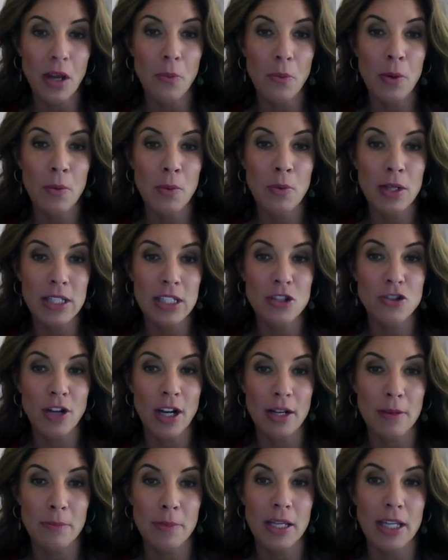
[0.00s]
we really
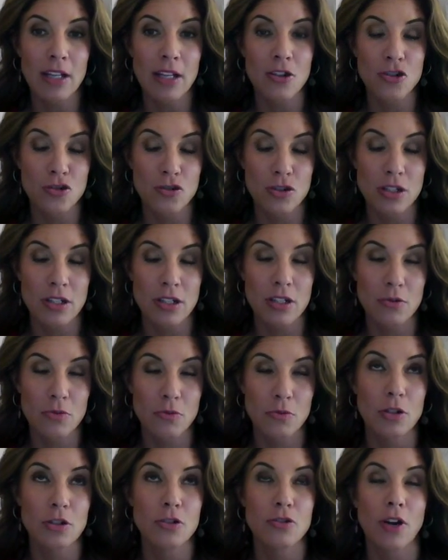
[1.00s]
try to be strict.
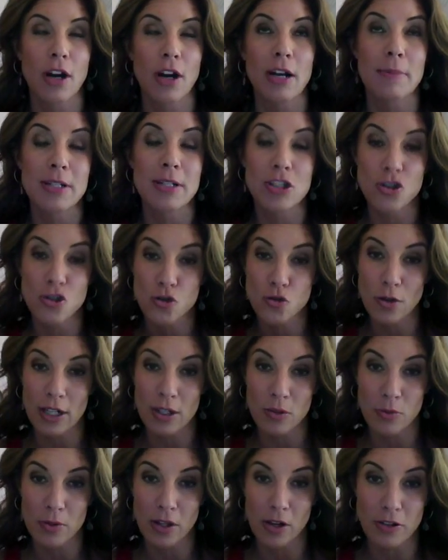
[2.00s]
We try to be
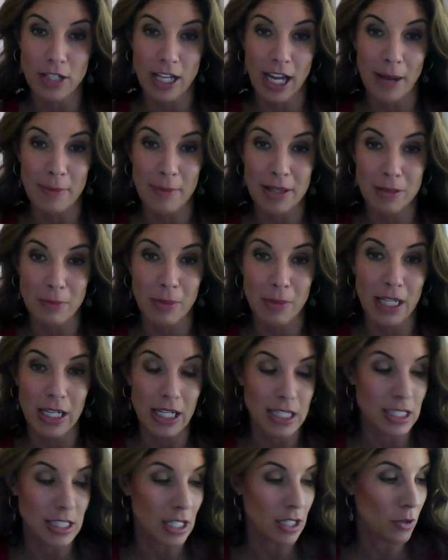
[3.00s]
strict with our time at the
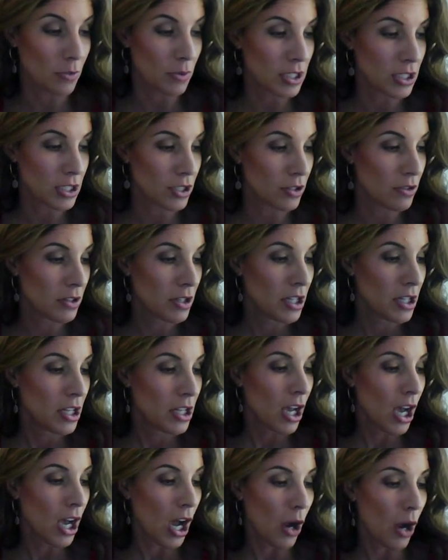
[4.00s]
meetings. I know we do.
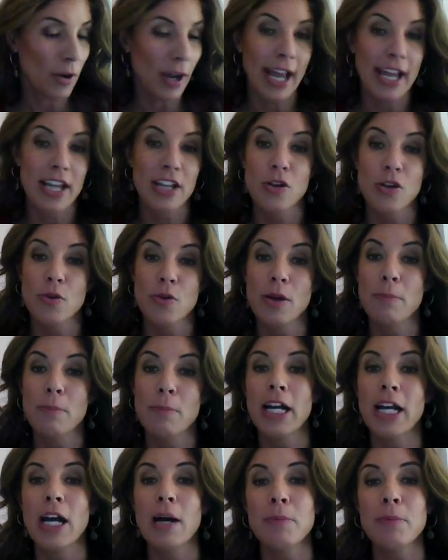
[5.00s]
Okay, you can
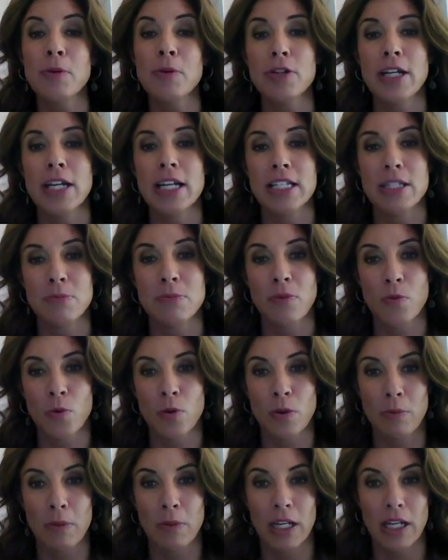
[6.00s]
pick up your guests before
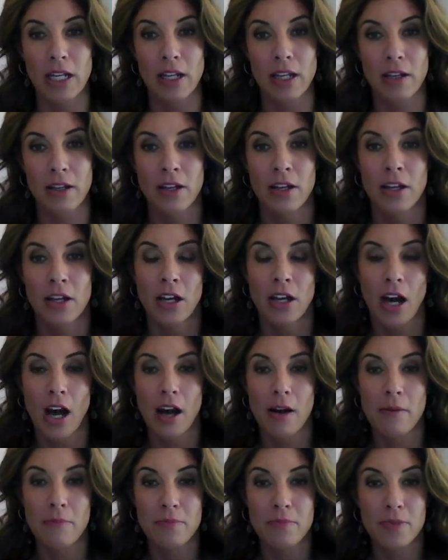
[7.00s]
the meeting.
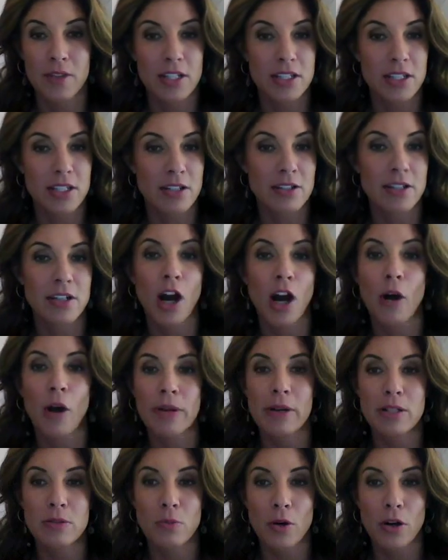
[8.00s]
This doesn't
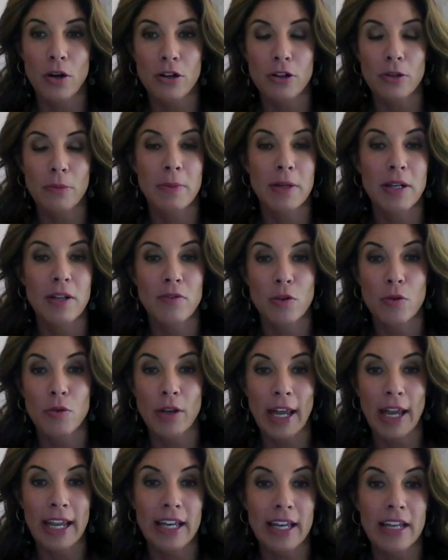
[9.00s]
always work, but if you
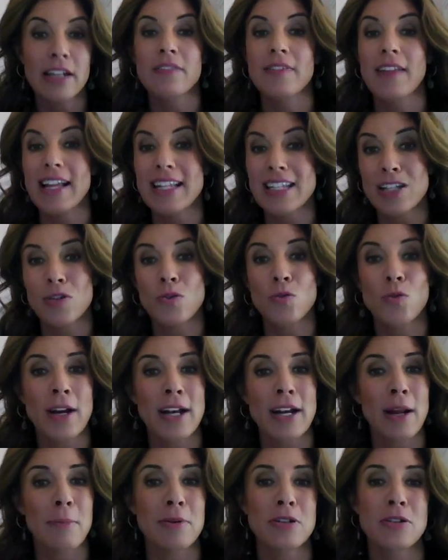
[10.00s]
can, that's a
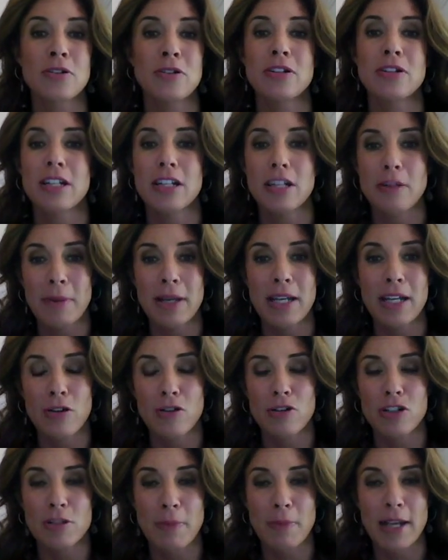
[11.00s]
great opportunity to be in
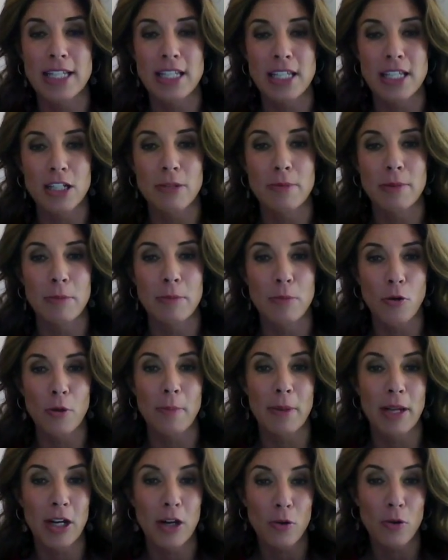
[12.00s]
her space a little bit more.
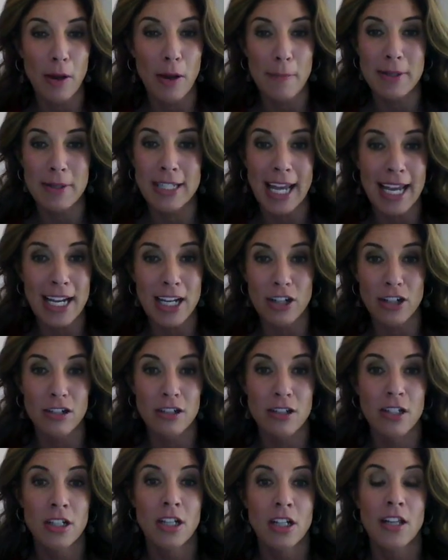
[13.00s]
Pick her up and take her.
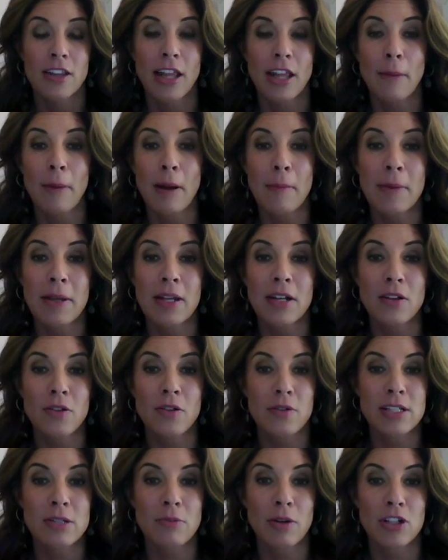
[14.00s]
That might be another
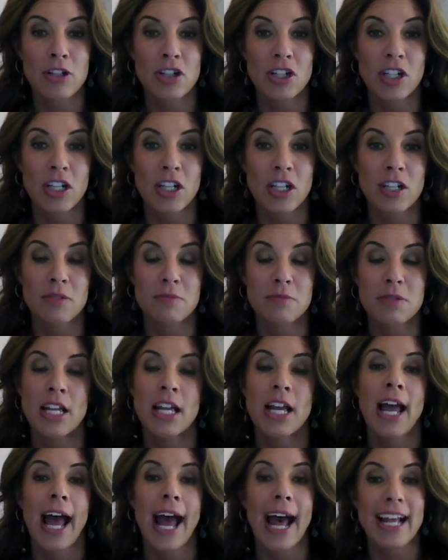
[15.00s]
reason why she comes.
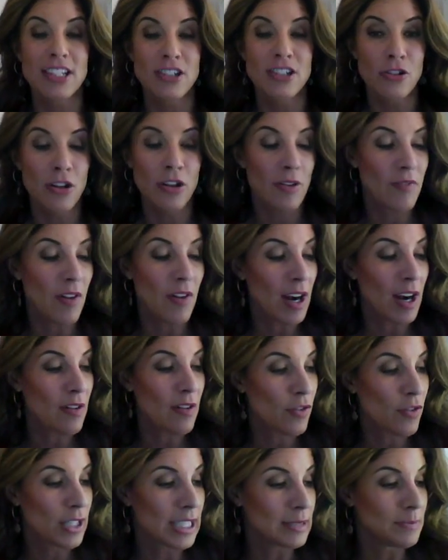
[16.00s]
Ask her to invite a
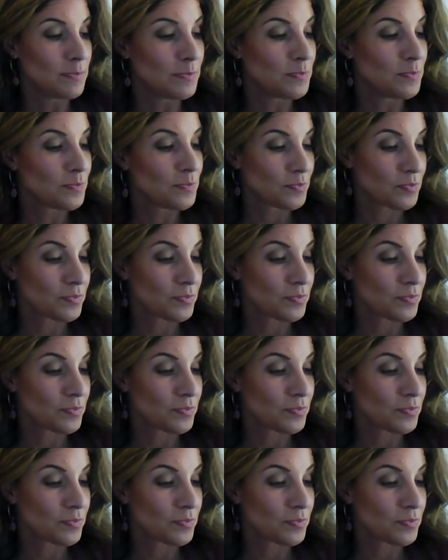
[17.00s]
friend.